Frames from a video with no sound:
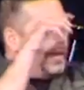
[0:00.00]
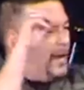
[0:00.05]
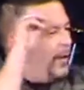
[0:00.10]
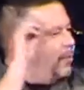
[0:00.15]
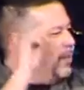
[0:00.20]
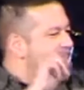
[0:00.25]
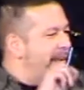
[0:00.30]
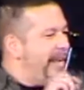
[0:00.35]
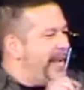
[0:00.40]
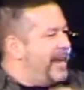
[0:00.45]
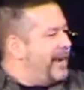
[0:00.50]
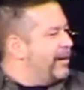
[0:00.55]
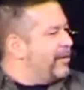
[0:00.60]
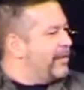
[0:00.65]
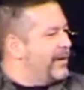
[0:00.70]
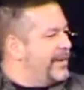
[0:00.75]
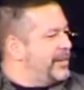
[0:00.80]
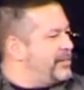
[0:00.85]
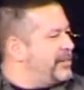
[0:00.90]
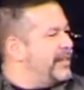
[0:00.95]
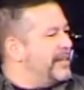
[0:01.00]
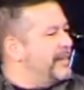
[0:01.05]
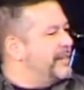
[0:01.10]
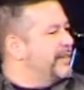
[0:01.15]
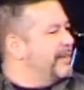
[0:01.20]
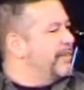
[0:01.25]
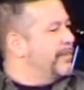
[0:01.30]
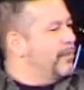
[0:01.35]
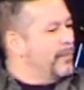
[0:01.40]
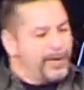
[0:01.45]
and we can't reach it.
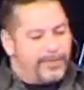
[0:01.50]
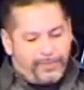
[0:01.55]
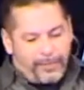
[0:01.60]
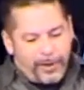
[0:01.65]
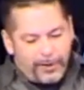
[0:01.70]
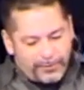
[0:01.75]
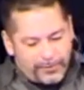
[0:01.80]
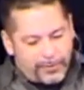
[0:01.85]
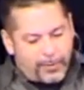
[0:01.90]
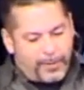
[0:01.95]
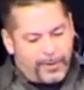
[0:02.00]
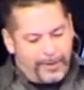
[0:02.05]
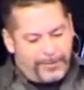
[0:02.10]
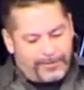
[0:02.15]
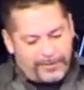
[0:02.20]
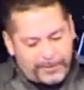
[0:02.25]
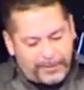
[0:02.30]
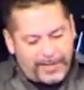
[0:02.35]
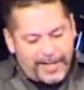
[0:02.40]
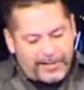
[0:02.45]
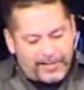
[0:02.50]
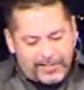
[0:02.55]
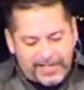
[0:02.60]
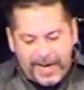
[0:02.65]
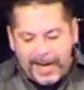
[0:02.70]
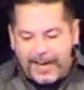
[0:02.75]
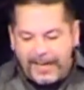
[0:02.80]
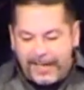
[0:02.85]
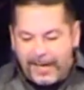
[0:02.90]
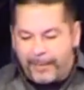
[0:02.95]
We fall short of it. So that's
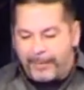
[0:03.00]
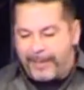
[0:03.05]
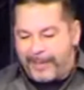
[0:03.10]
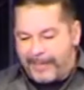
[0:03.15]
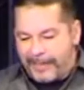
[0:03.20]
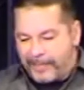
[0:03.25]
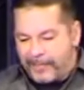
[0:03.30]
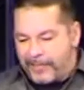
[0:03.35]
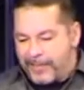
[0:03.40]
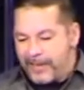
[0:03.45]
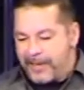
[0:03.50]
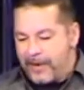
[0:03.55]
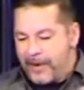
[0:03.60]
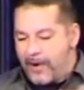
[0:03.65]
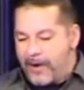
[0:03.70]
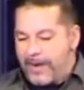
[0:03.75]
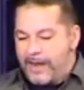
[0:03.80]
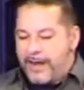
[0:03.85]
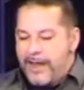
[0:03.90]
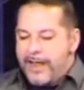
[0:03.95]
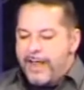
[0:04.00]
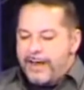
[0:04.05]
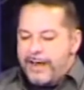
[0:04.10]
the idea behind sin, all right?